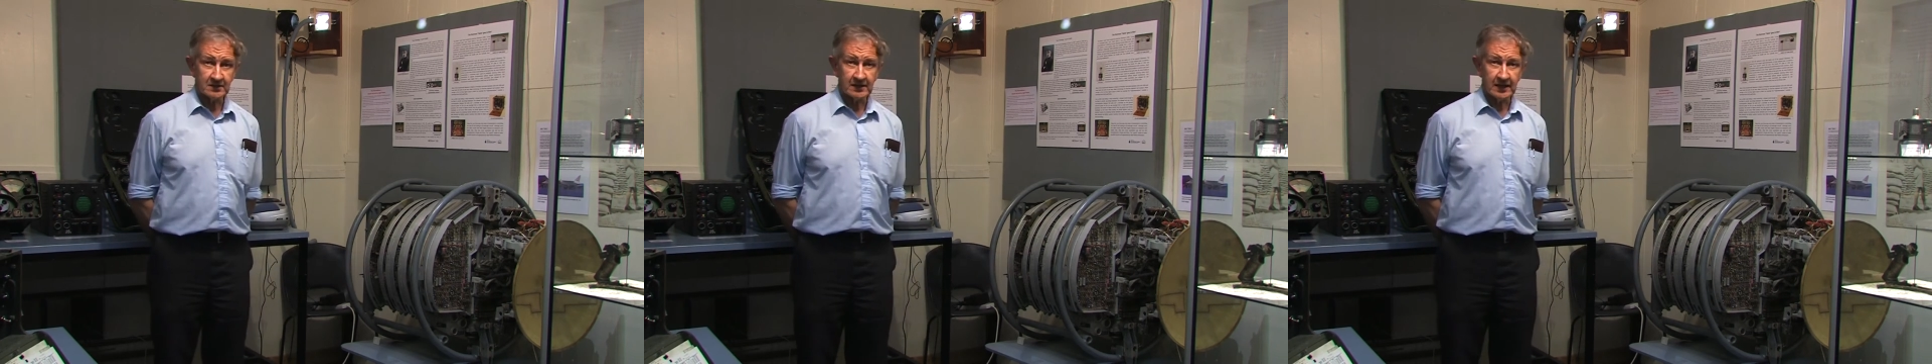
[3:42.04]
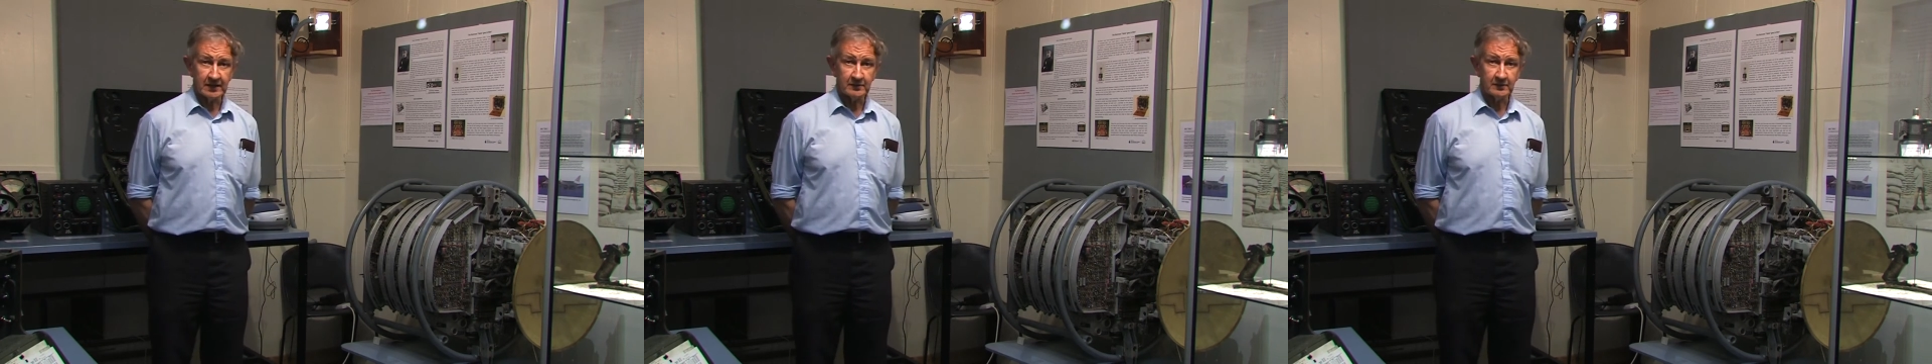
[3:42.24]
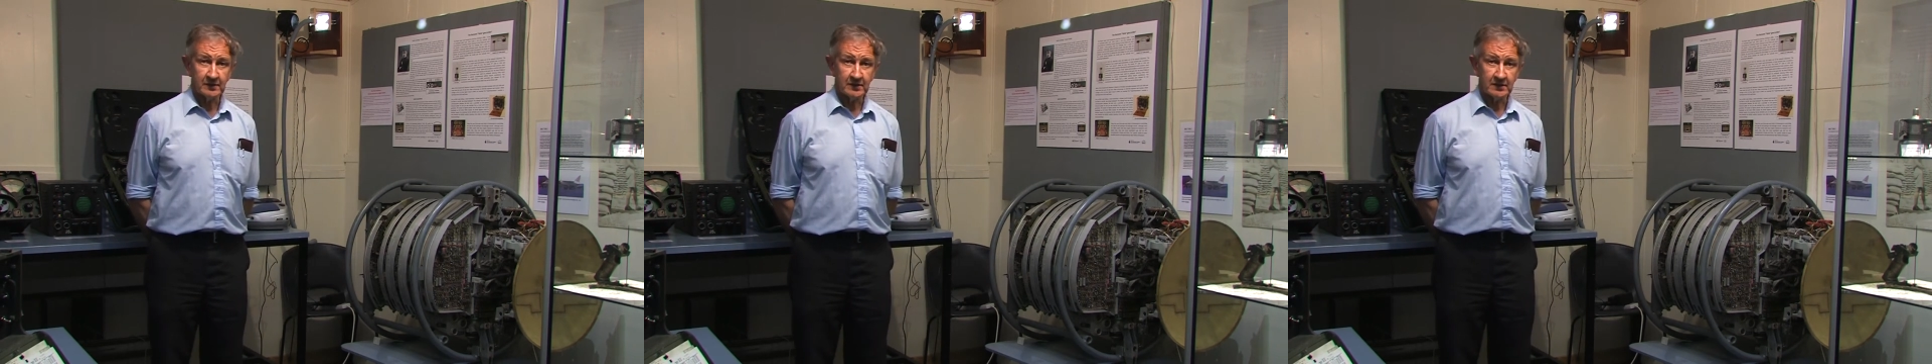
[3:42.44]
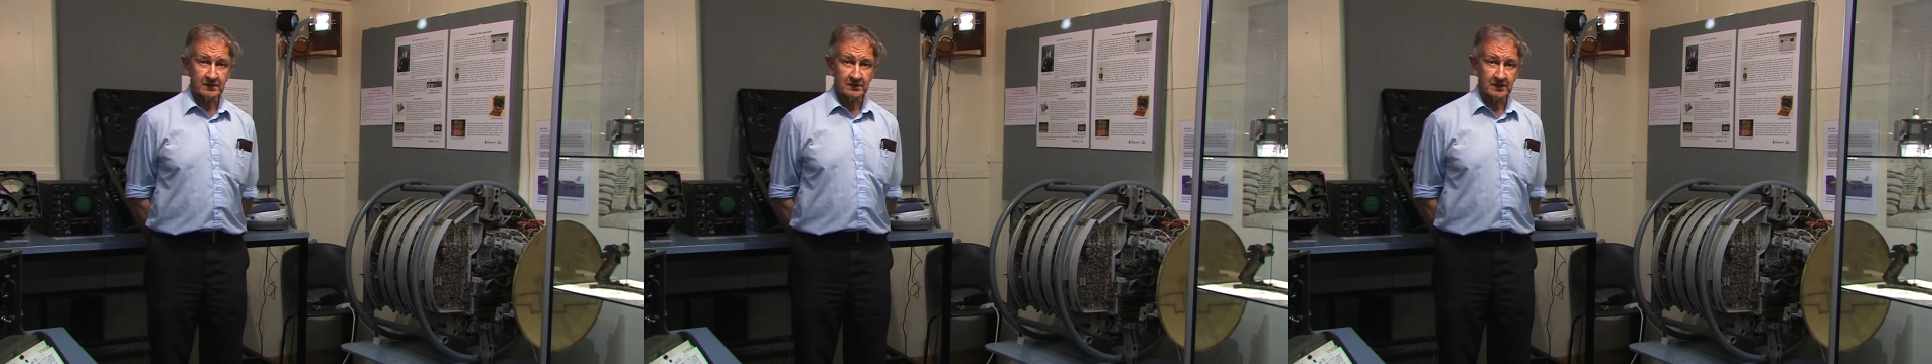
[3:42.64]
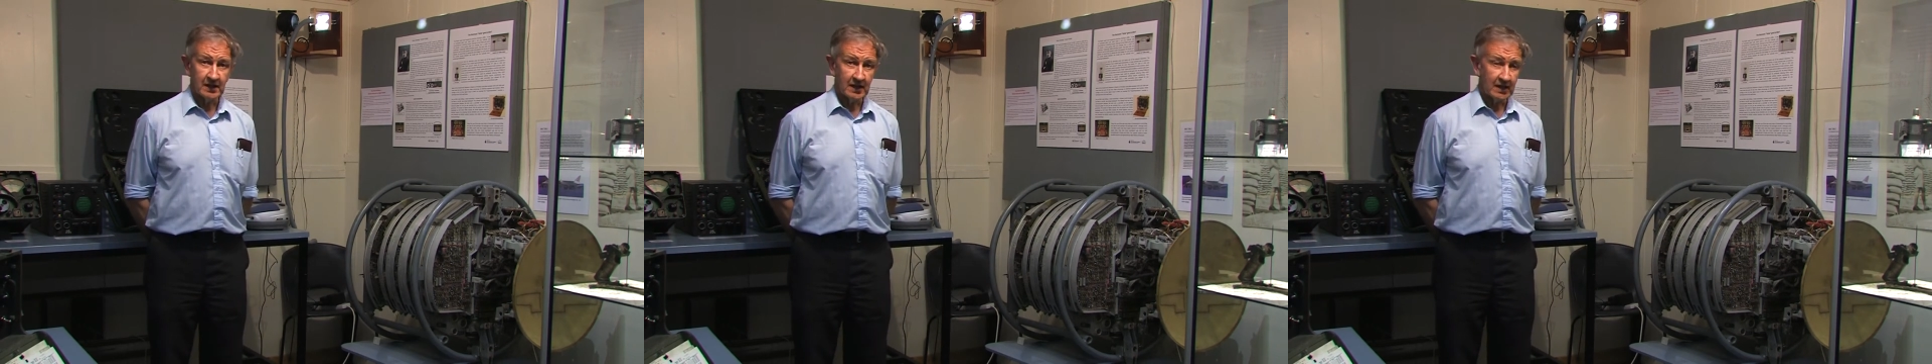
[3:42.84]
in Edinburgh
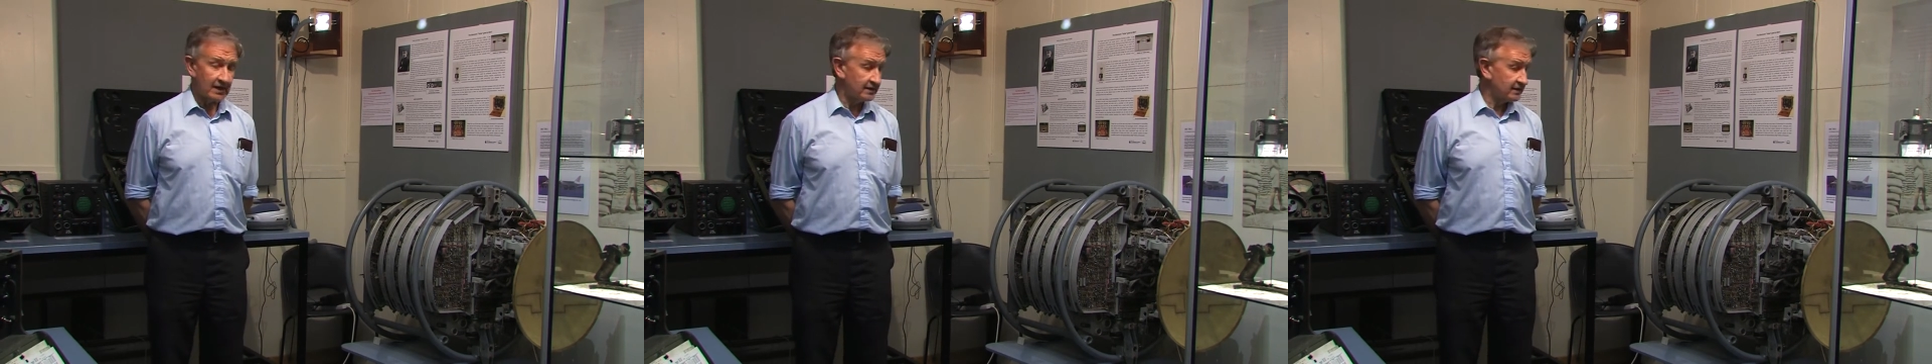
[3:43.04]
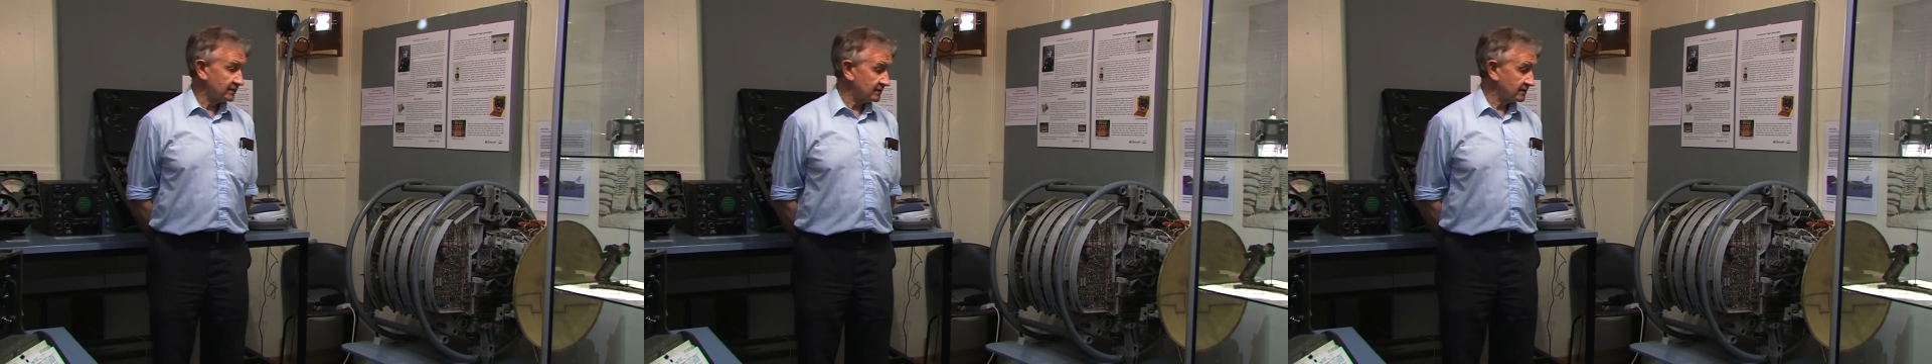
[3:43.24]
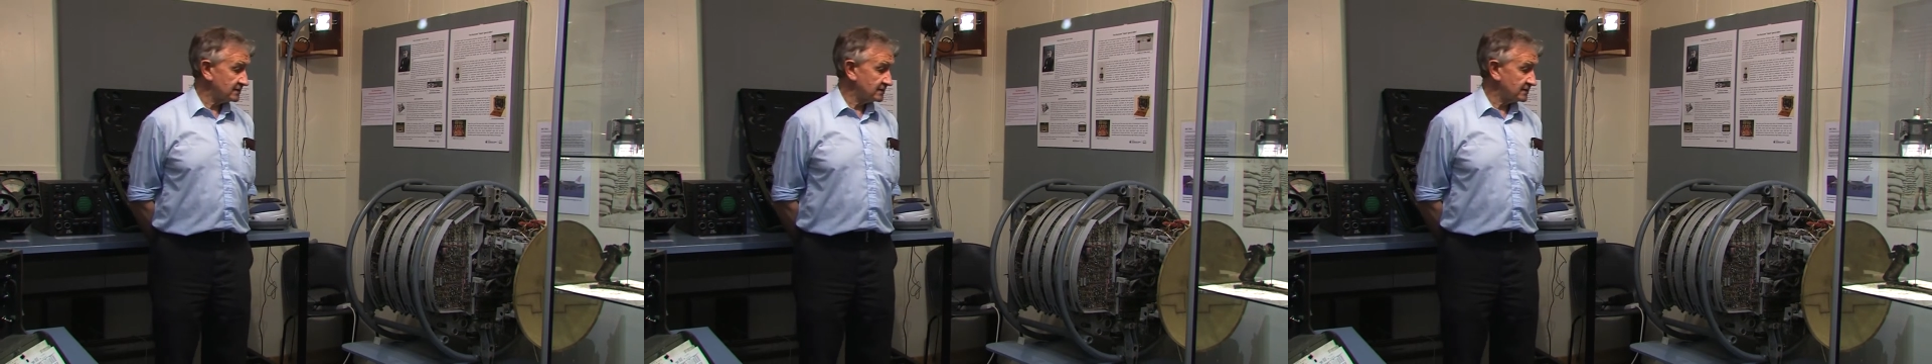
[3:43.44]
and at the